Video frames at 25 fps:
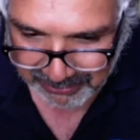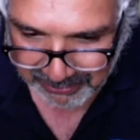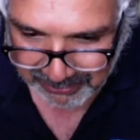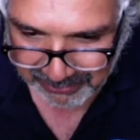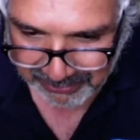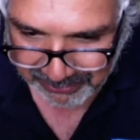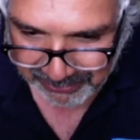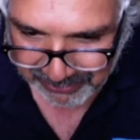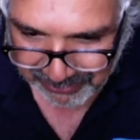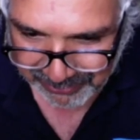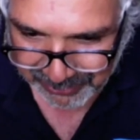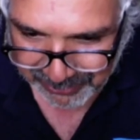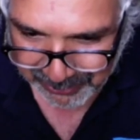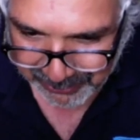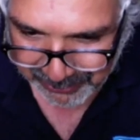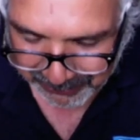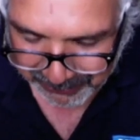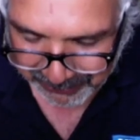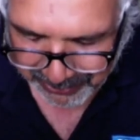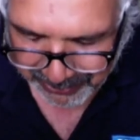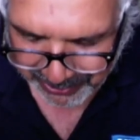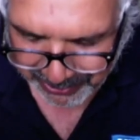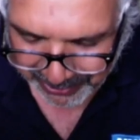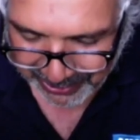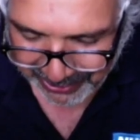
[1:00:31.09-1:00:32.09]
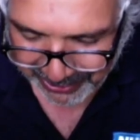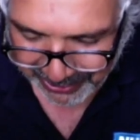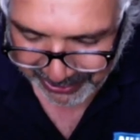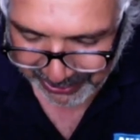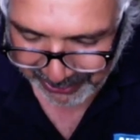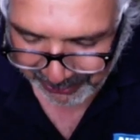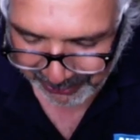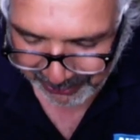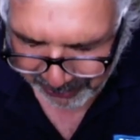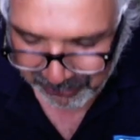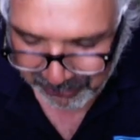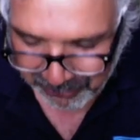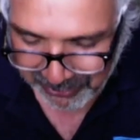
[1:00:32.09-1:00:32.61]
sort of
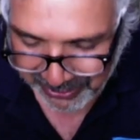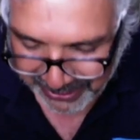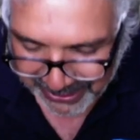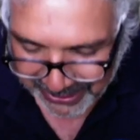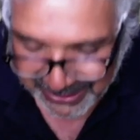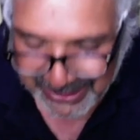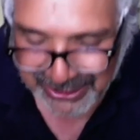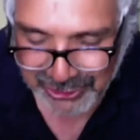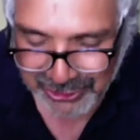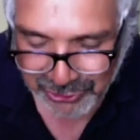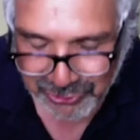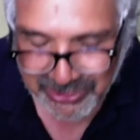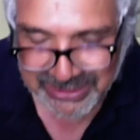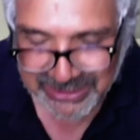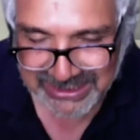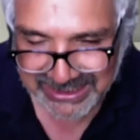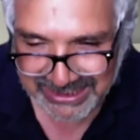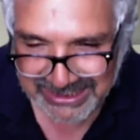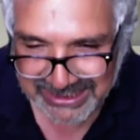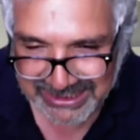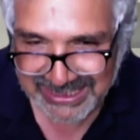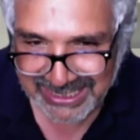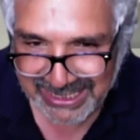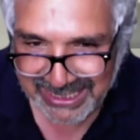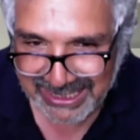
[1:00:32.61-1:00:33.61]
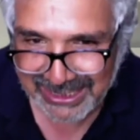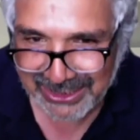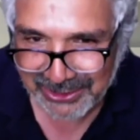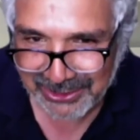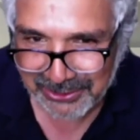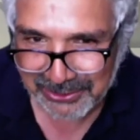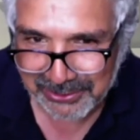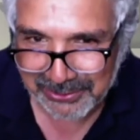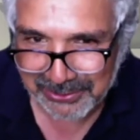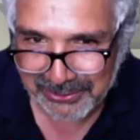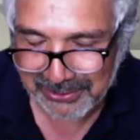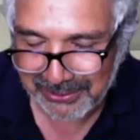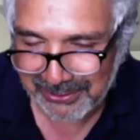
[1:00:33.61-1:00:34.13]
a really interesting take
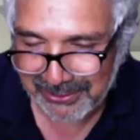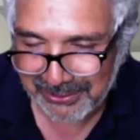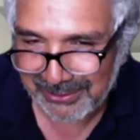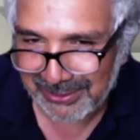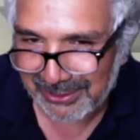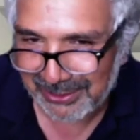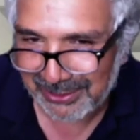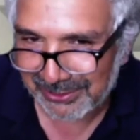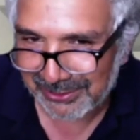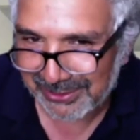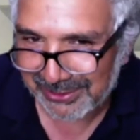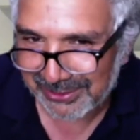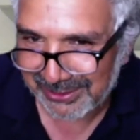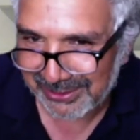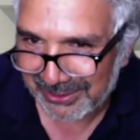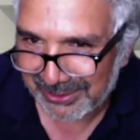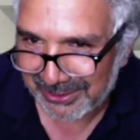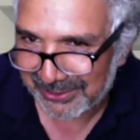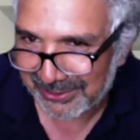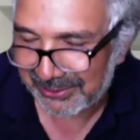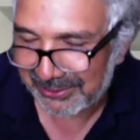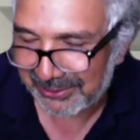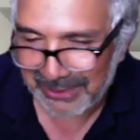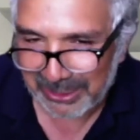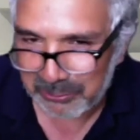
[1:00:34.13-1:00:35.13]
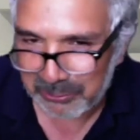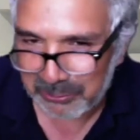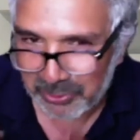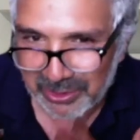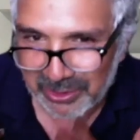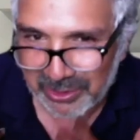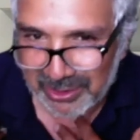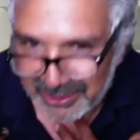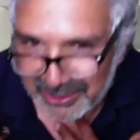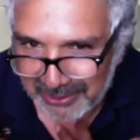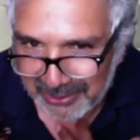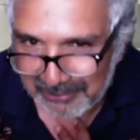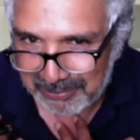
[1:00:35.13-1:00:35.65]
on on on
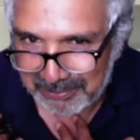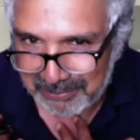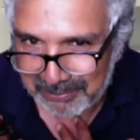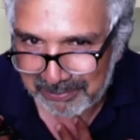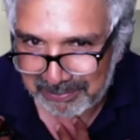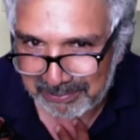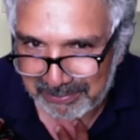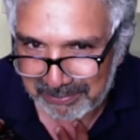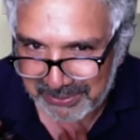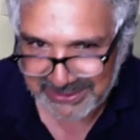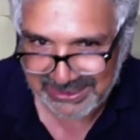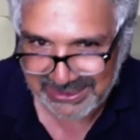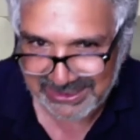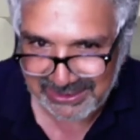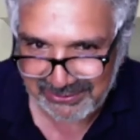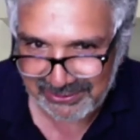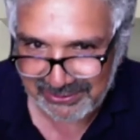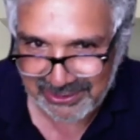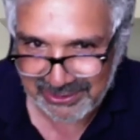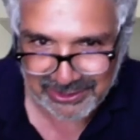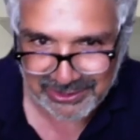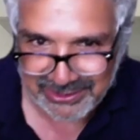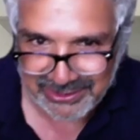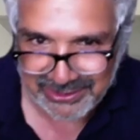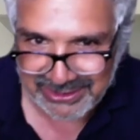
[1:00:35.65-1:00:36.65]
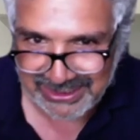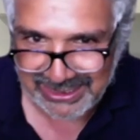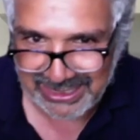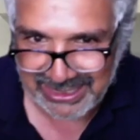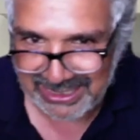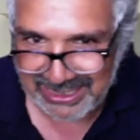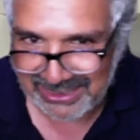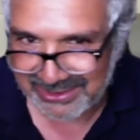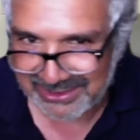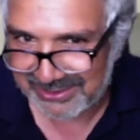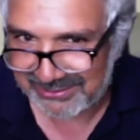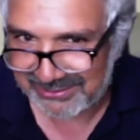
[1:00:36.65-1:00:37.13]
what I perceived gardening as